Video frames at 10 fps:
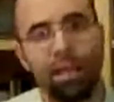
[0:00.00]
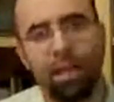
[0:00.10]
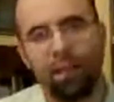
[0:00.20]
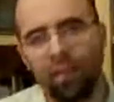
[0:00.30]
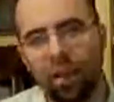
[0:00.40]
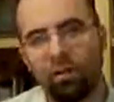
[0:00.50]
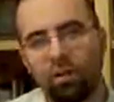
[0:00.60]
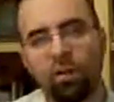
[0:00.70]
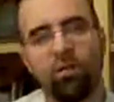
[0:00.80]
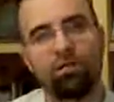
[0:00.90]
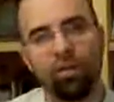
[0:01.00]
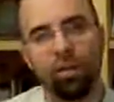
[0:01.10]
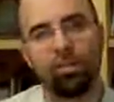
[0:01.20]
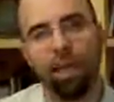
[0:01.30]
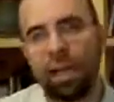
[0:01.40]
If that was on the
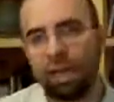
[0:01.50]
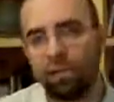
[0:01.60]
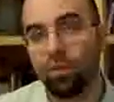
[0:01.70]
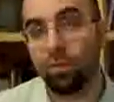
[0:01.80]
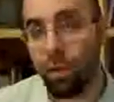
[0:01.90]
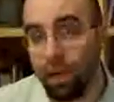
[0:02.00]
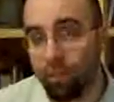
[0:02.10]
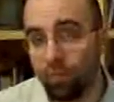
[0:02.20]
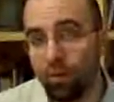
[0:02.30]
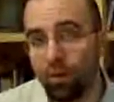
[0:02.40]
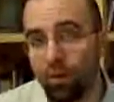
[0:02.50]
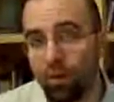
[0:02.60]
front page of the paper,